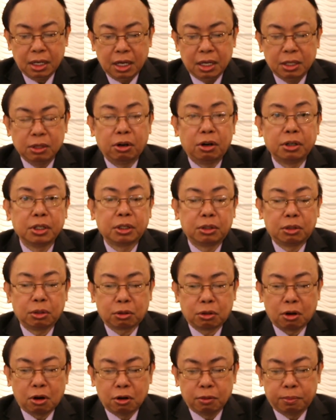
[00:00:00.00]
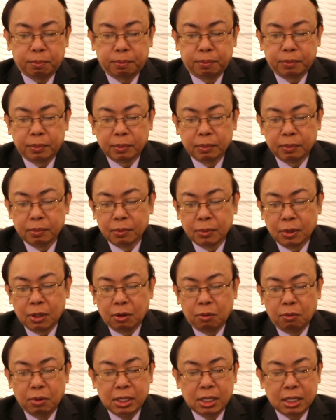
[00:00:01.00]
in order to cope
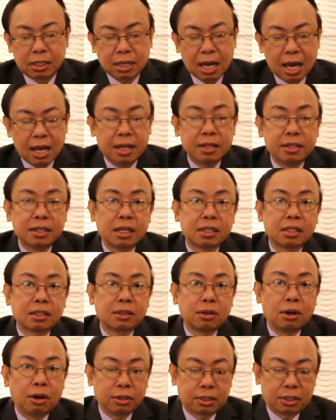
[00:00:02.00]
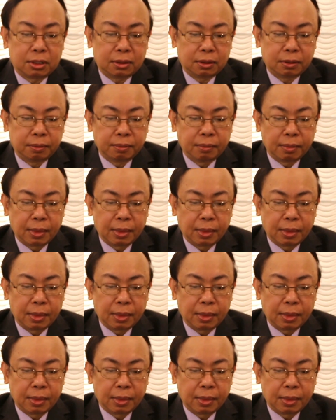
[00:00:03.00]
with the challenges caused